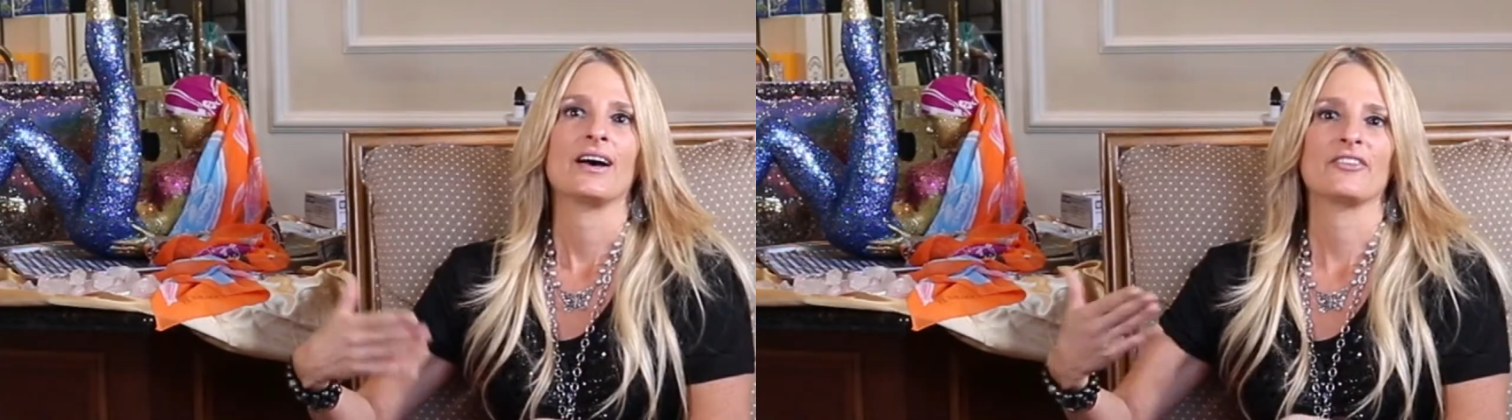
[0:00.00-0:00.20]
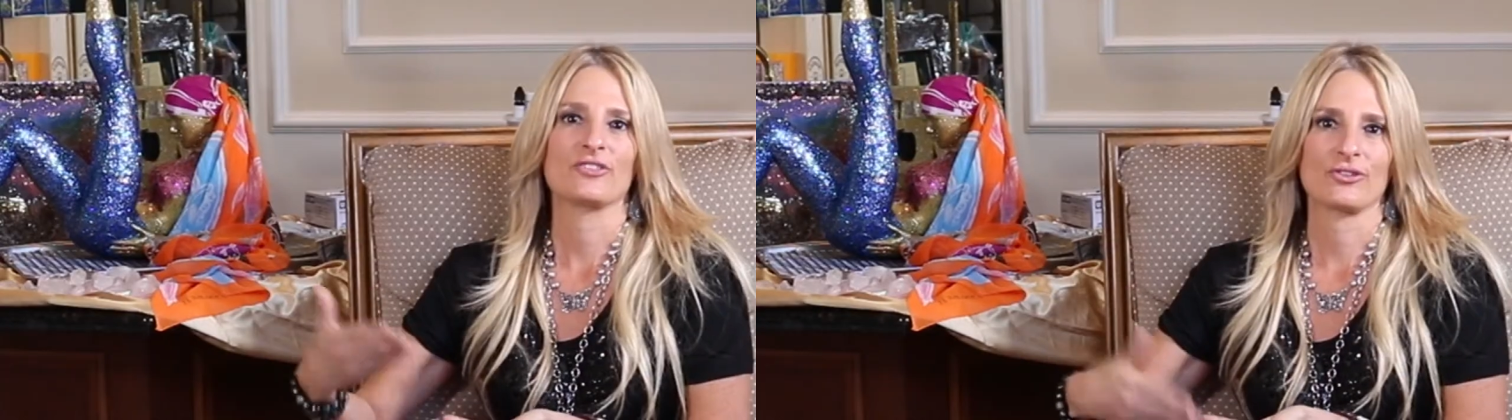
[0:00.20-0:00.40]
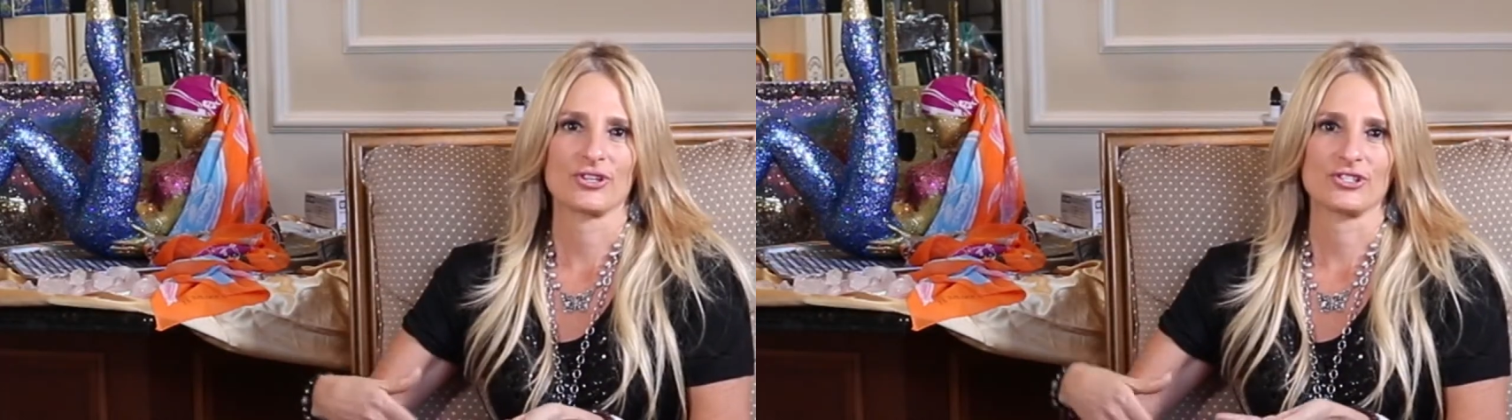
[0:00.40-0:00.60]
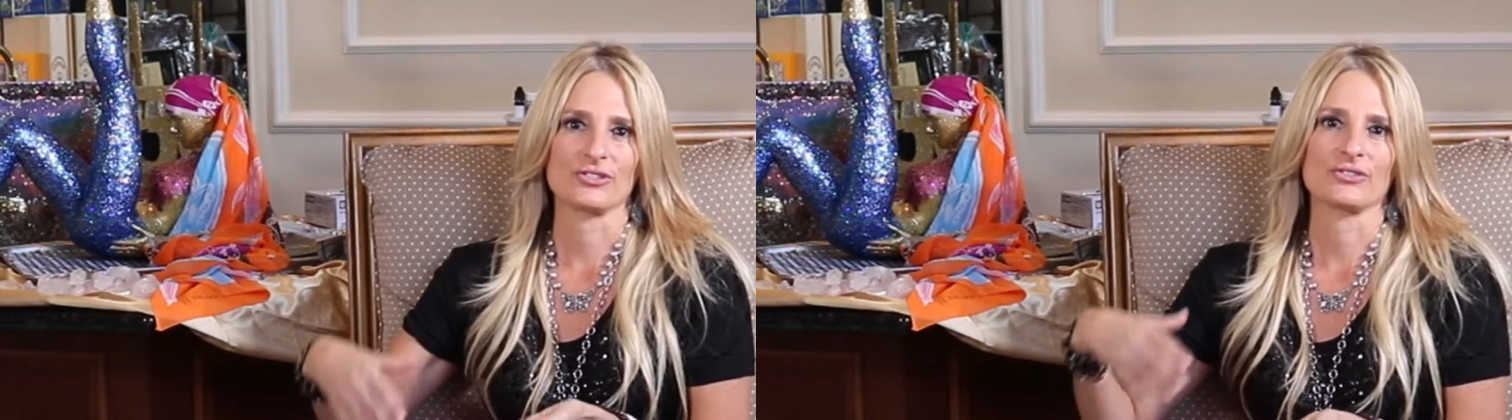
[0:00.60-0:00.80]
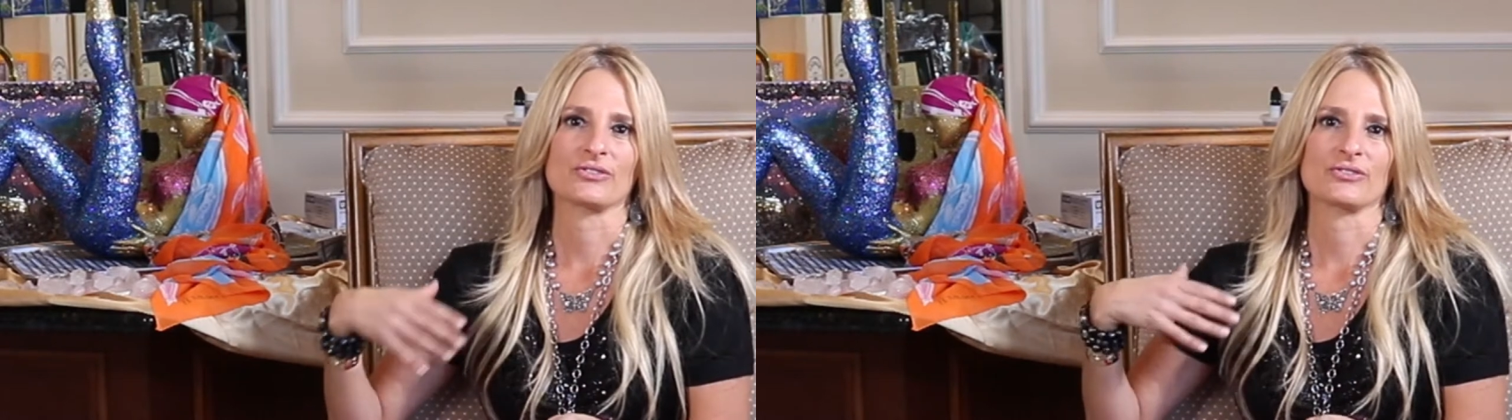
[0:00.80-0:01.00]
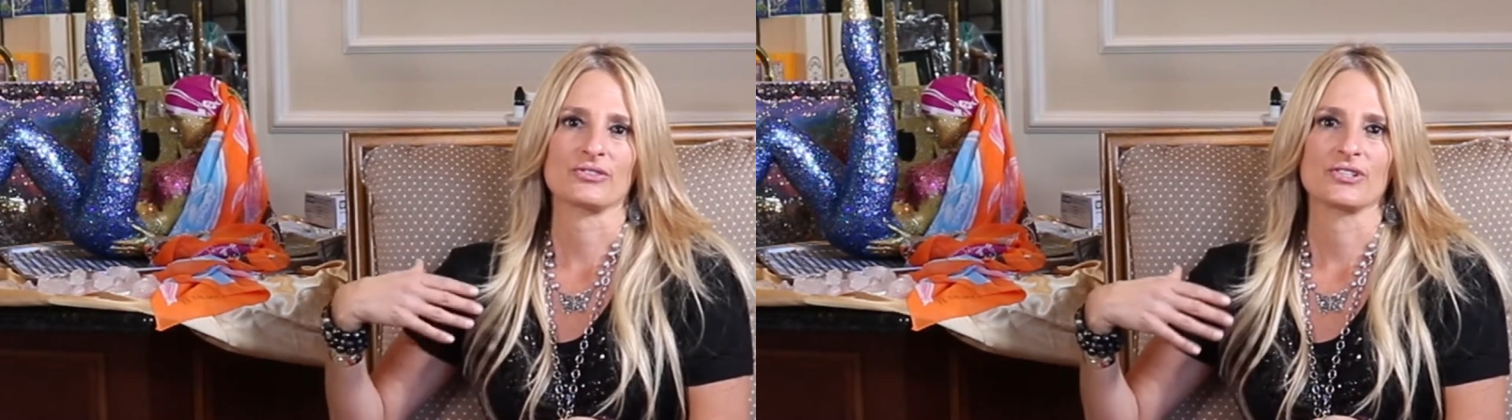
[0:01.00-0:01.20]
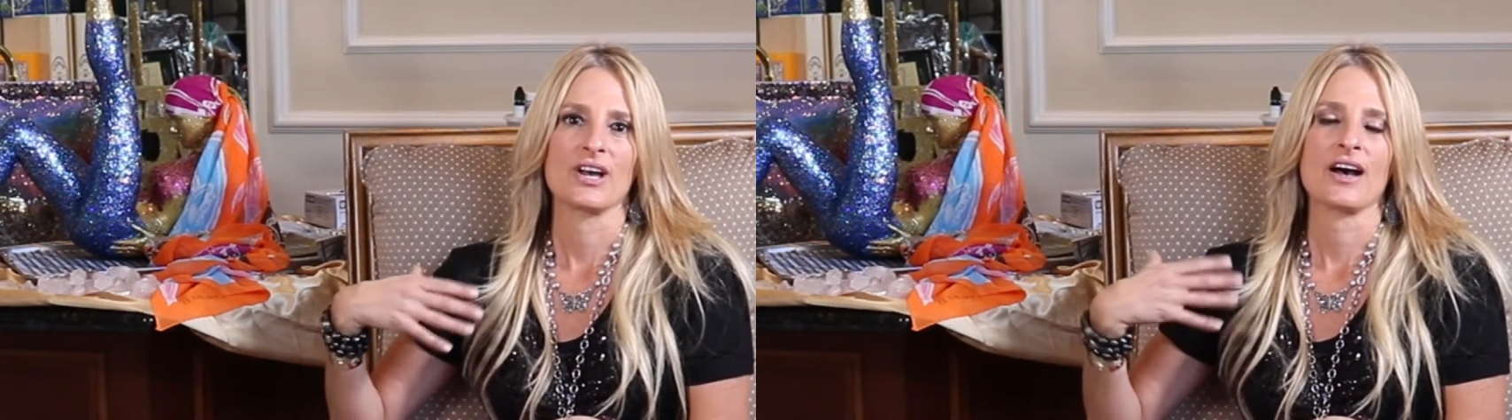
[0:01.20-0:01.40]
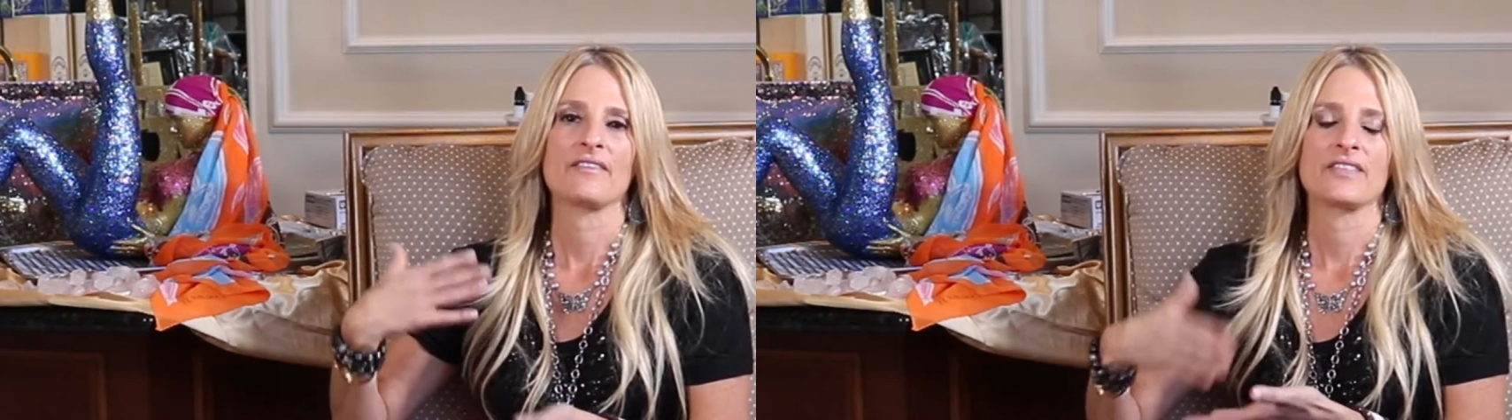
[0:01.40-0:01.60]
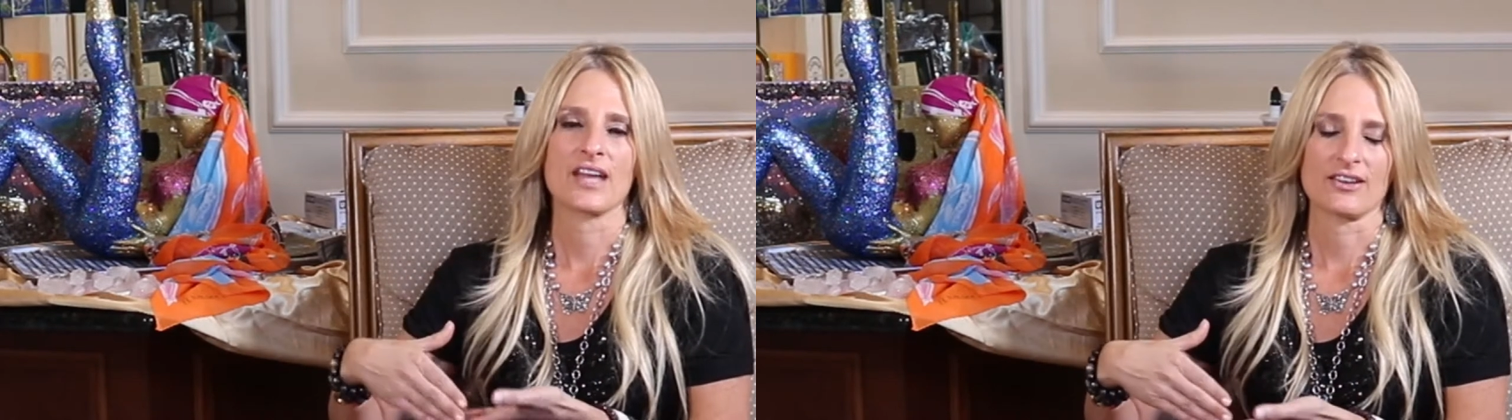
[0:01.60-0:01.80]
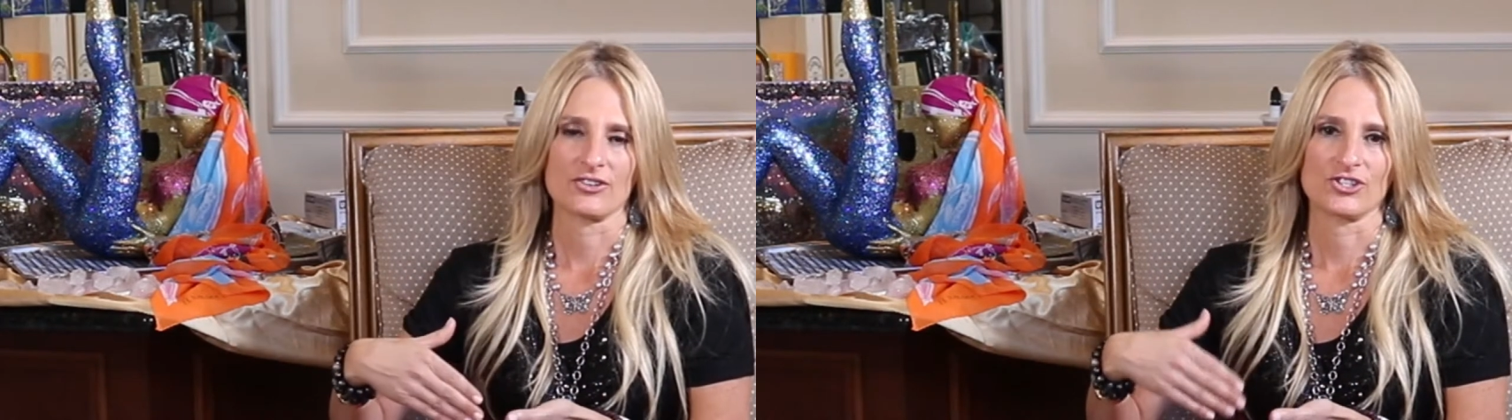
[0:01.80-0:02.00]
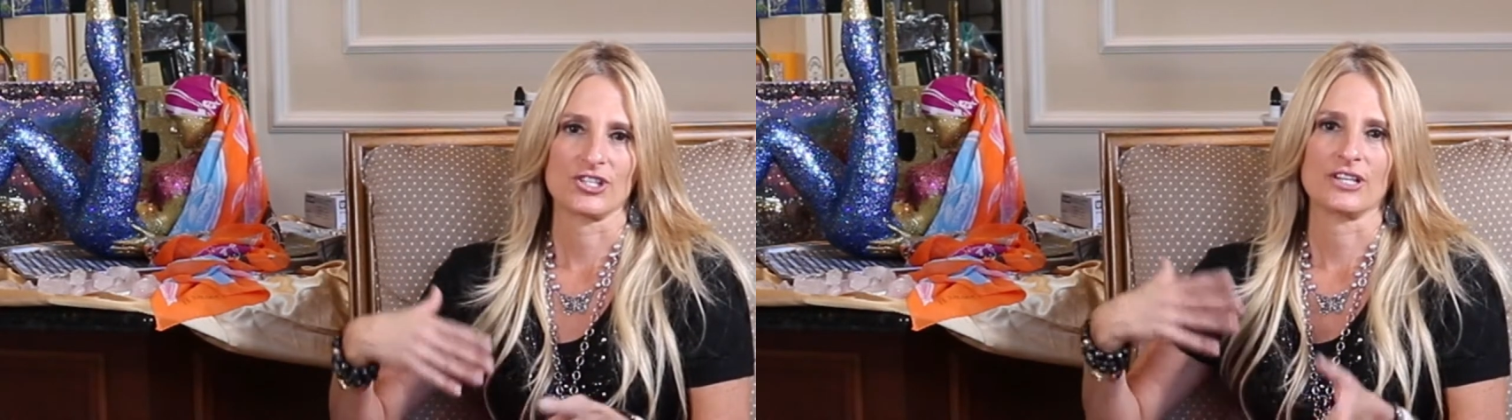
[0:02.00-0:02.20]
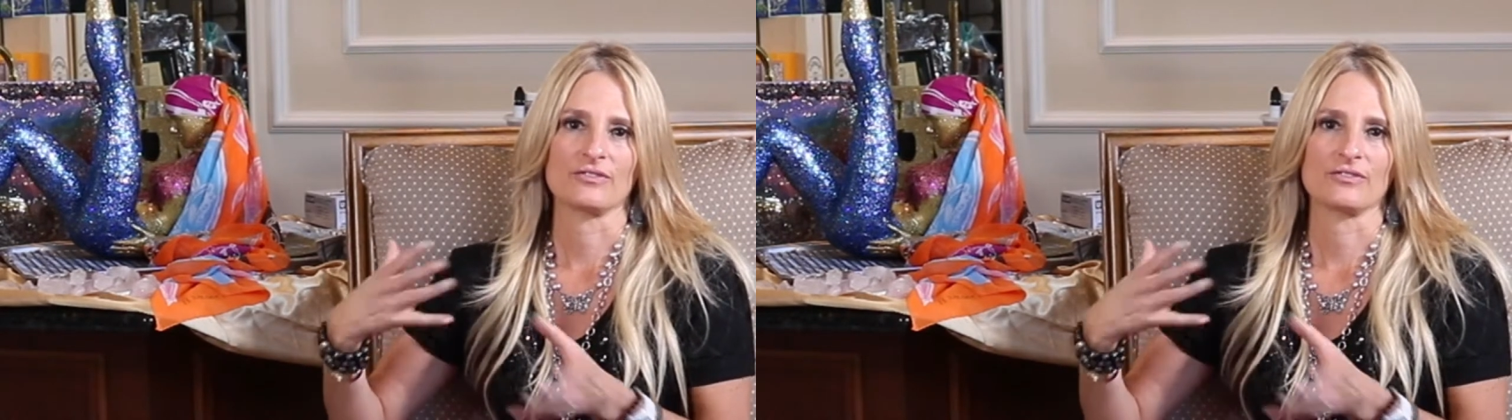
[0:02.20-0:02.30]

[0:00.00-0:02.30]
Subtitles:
of the crystals, of the energy,